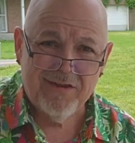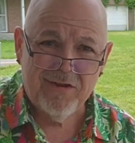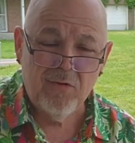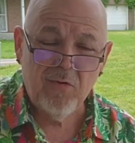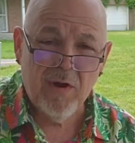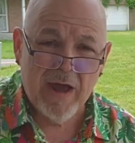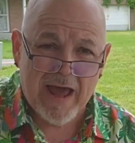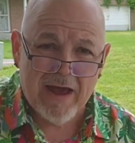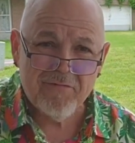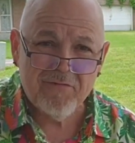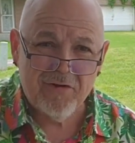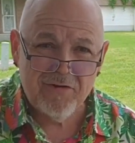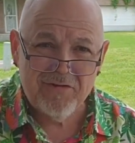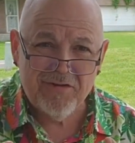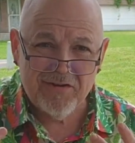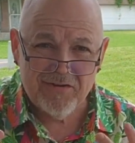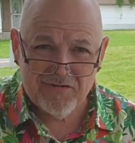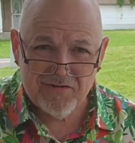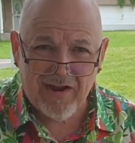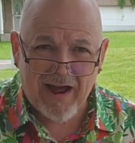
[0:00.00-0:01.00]
You have to
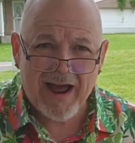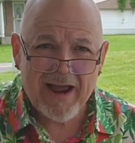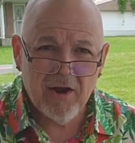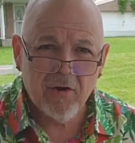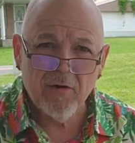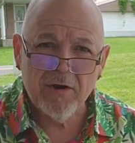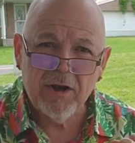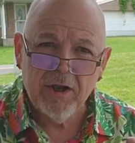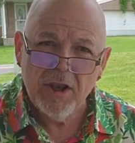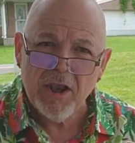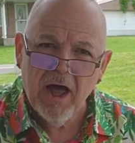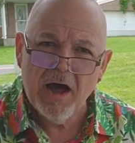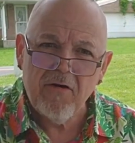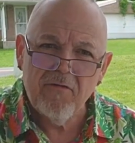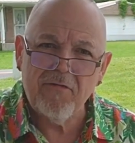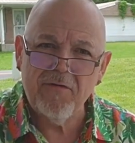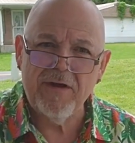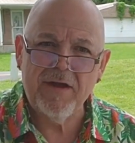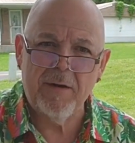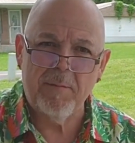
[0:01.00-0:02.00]
desire and
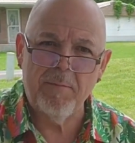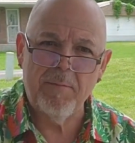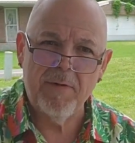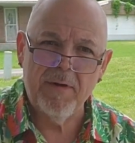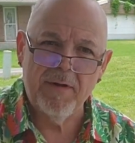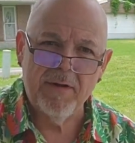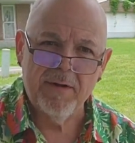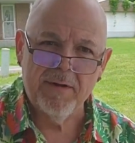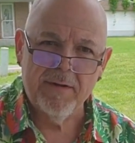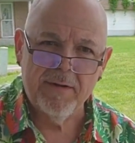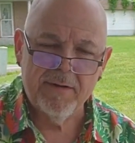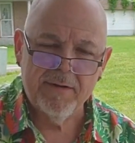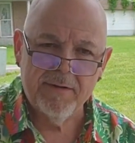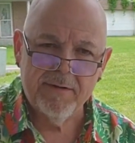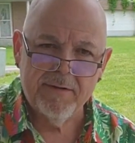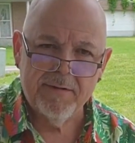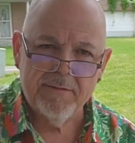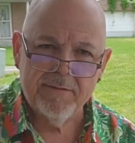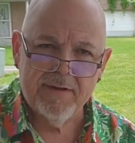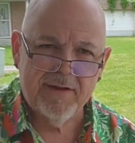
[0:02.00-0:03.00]
love him.
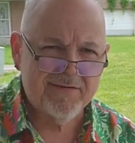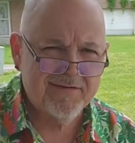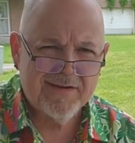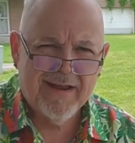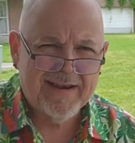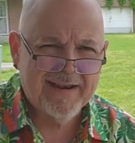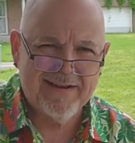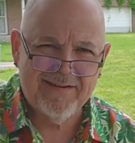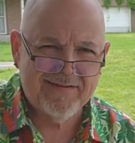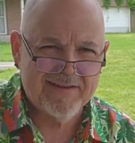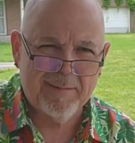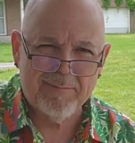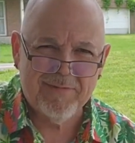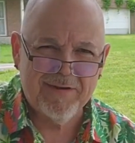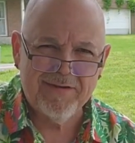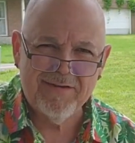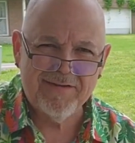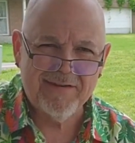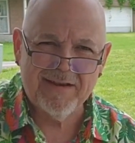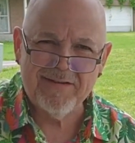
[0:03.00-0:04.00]
That's not
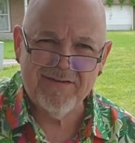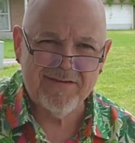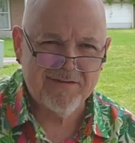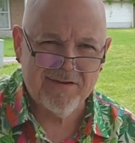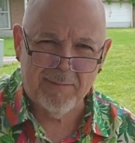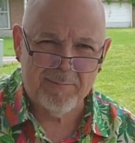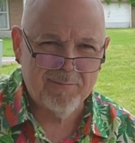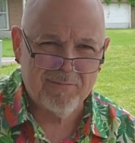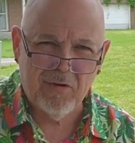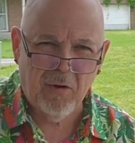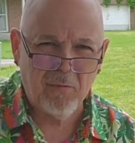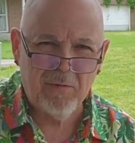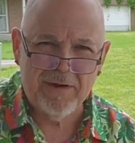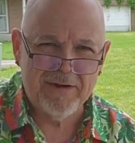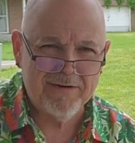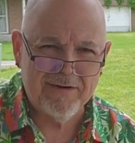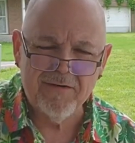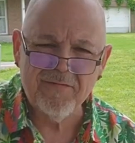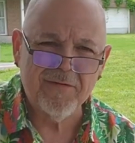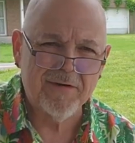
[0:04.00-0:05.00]
acceptance, that's something
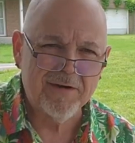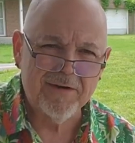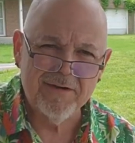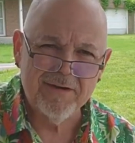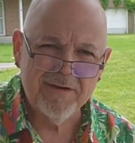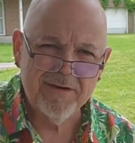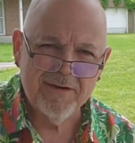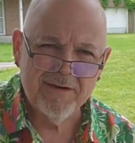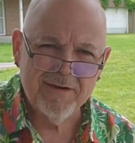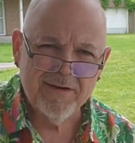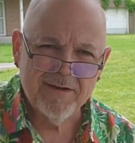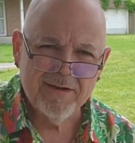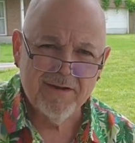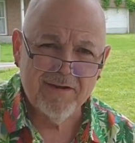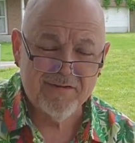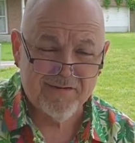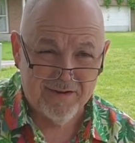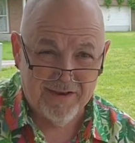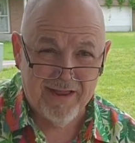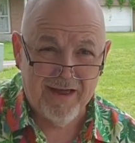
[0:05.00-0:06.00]
totally different.
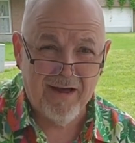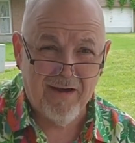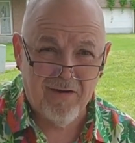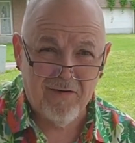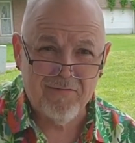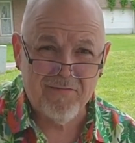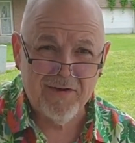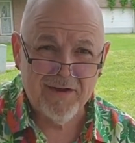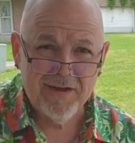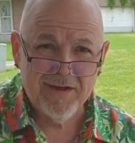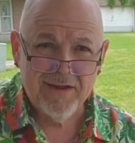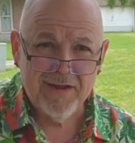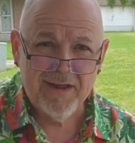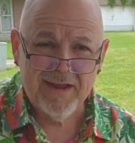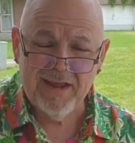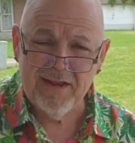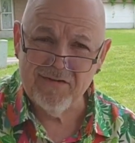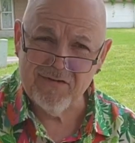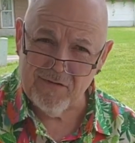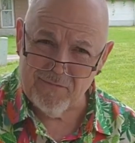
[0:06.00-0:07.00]
Because love
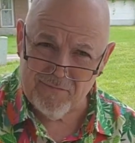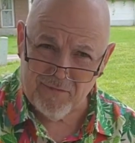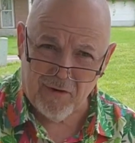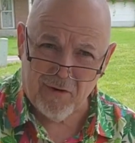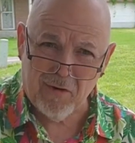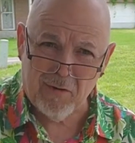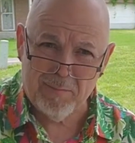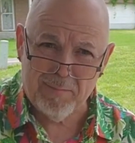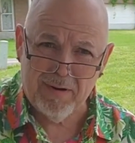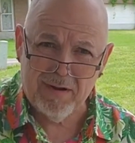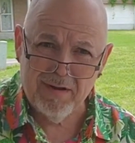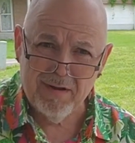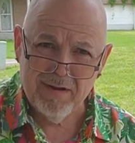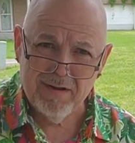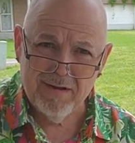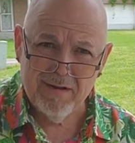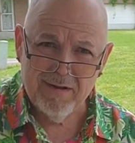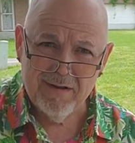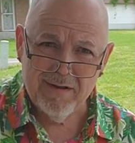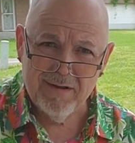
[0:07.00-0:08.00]
is a verb,
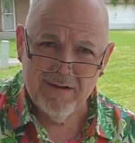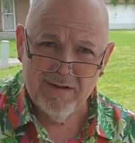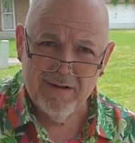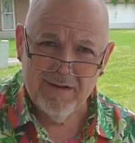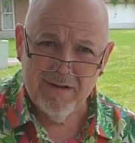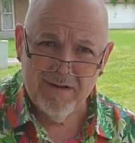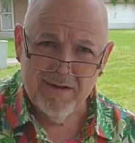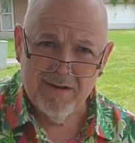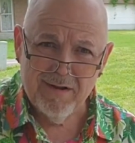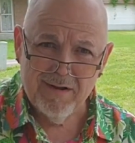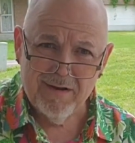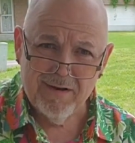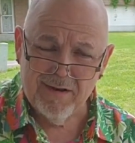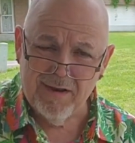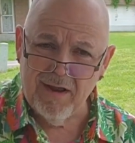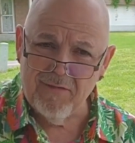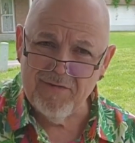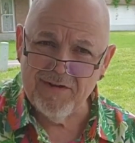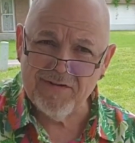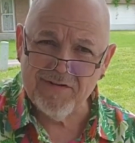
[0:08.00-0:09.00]

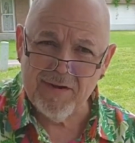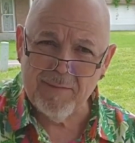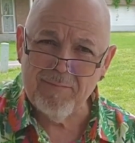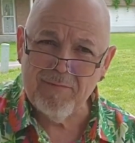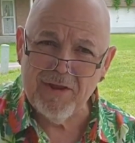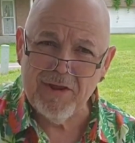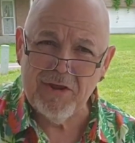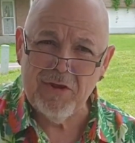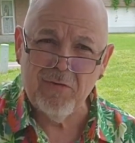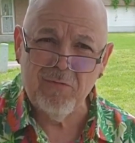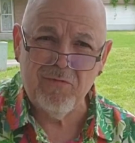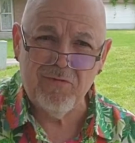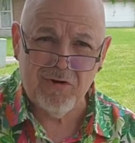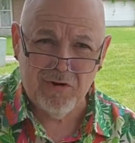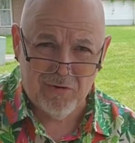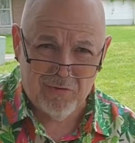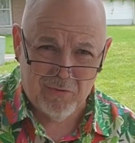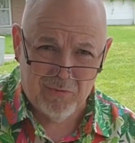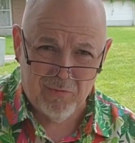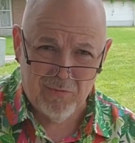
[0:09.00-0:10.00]
love is something you
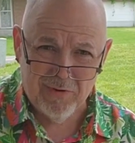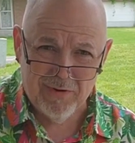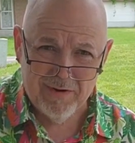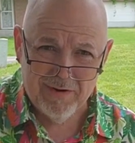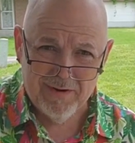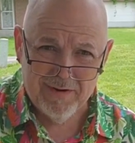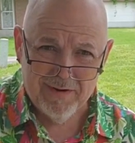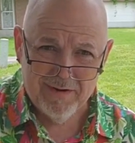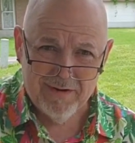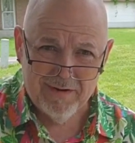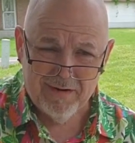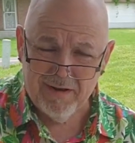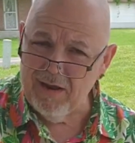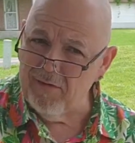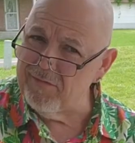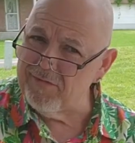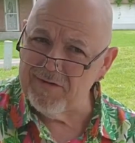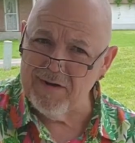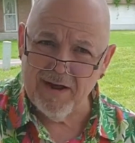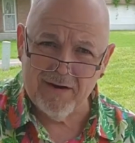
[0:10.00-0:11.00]
do,
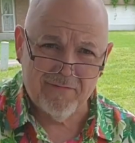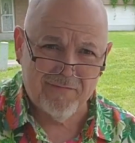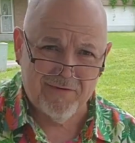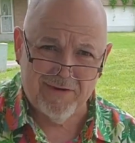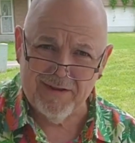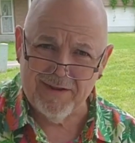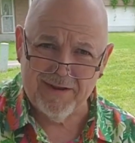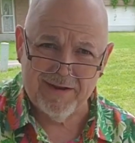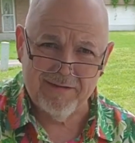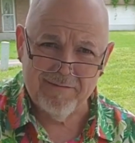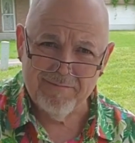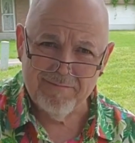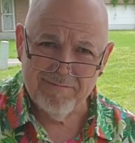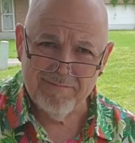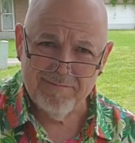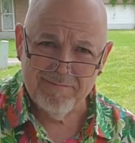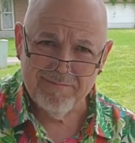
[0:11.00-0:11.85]
love is not a feeling.